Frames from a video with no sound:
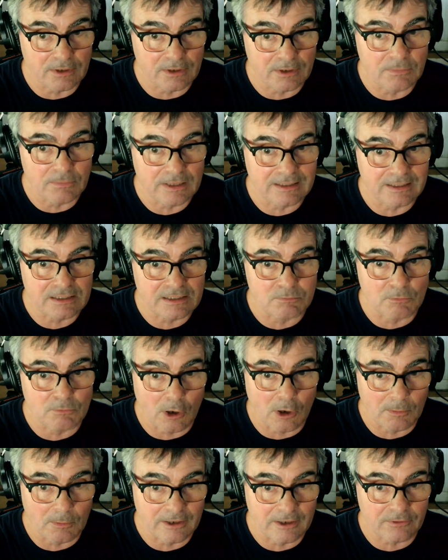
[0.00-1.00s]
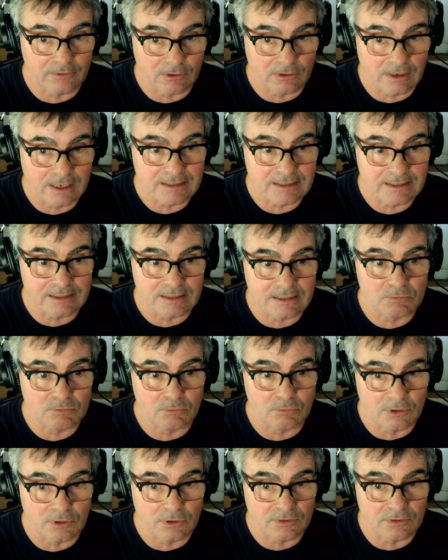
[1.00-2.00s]
But this moment of crisis
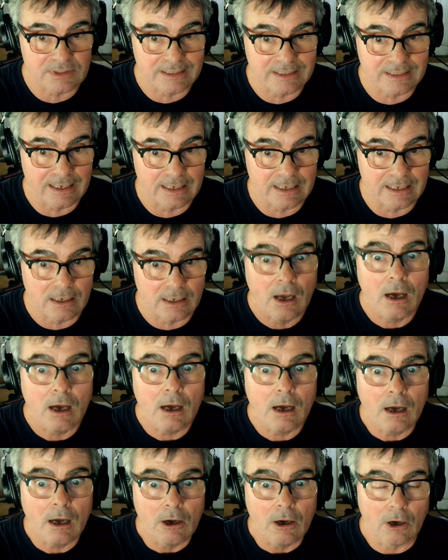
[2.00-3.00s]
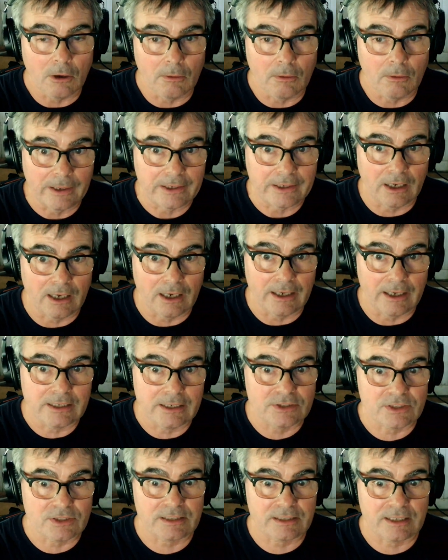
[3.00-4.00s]
will say, oh my God, he
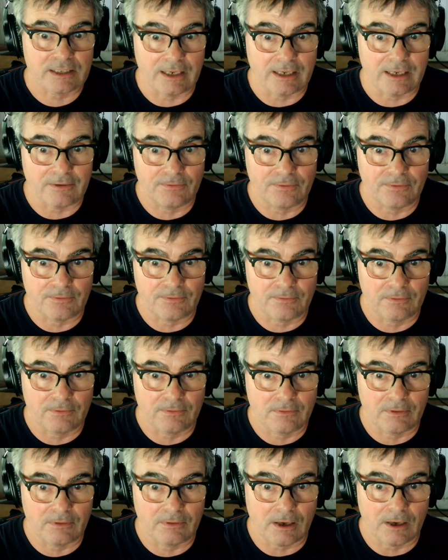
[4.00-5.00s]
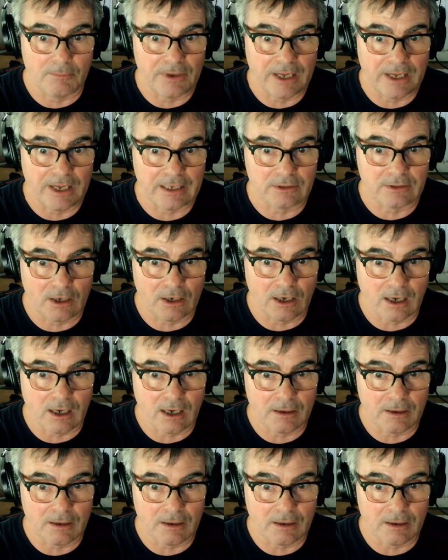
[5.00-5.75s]
just gave a bad cop